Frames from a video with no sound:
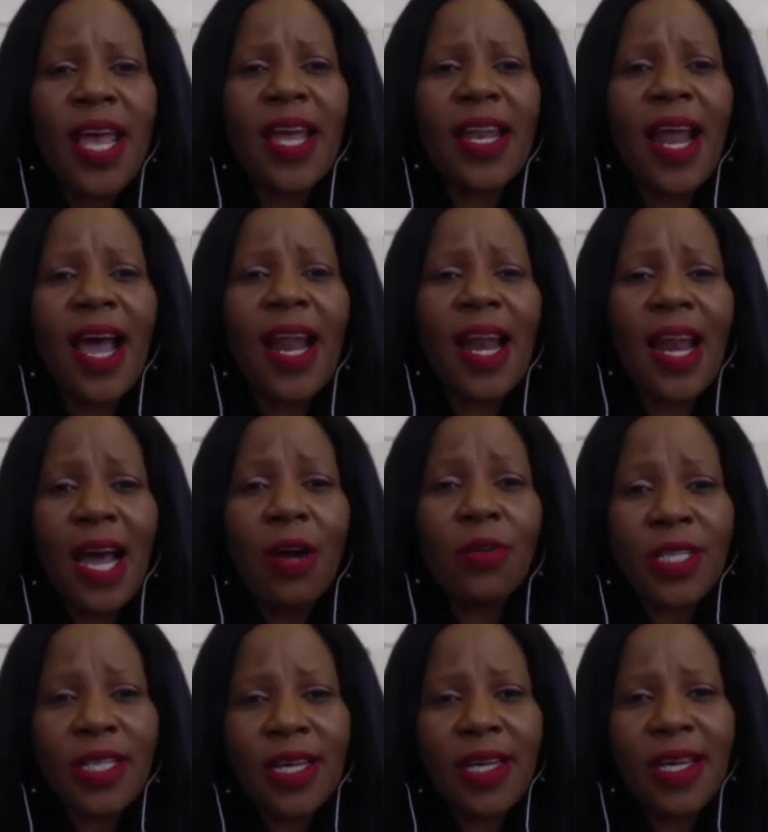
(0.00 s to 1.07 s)
and allowed
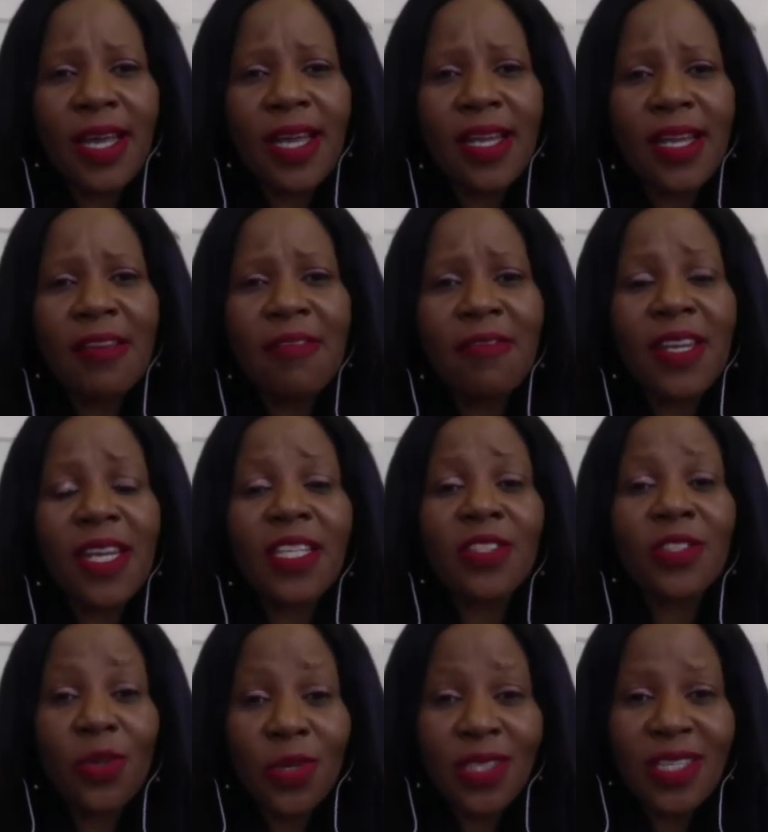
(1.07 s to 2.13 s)
her and even his
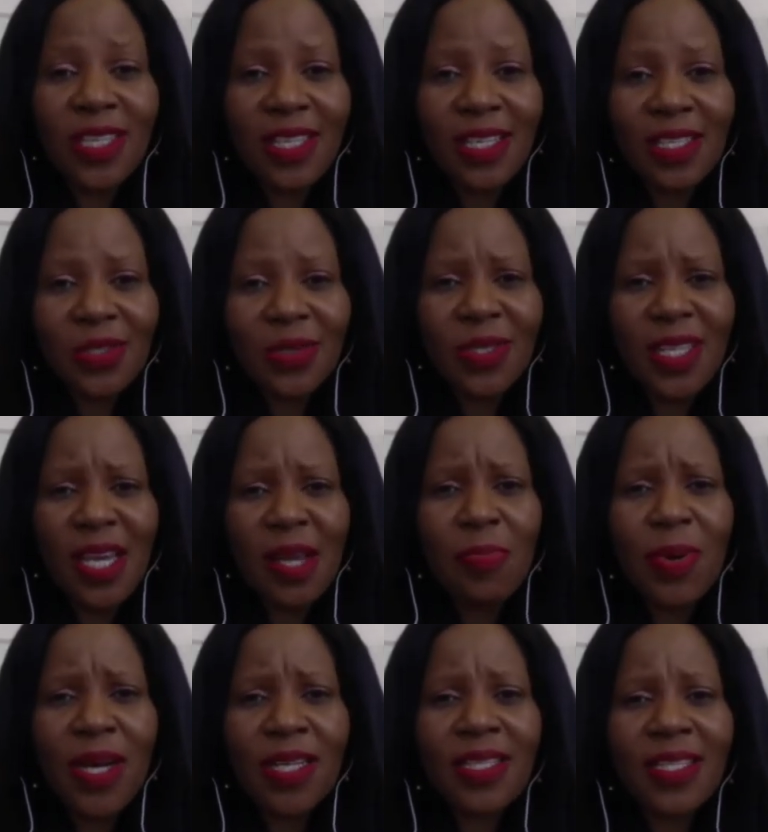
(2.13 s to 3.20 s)
daughters to take
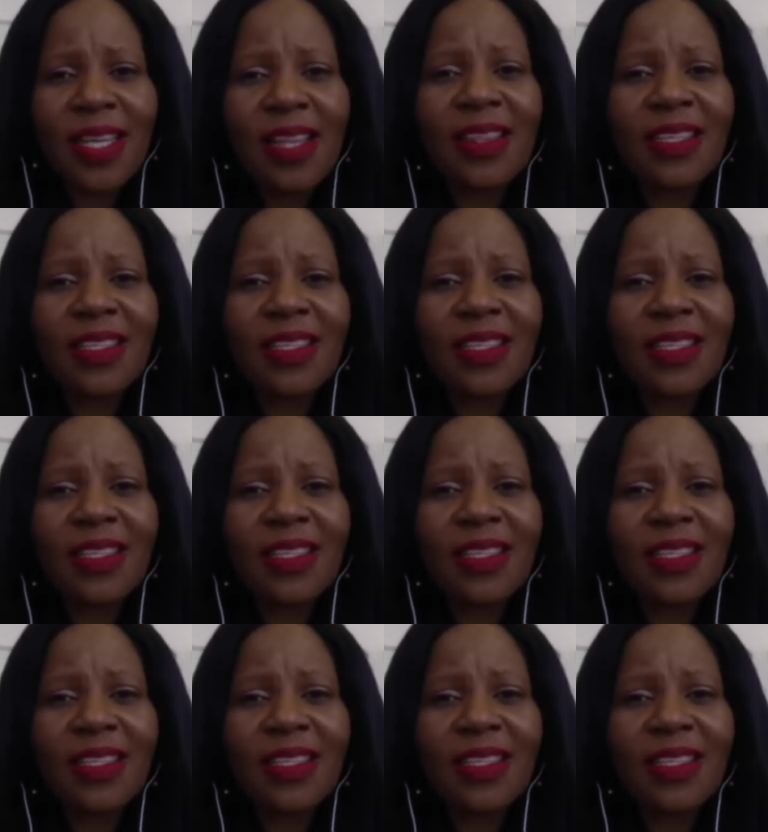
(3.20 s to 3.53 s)
part in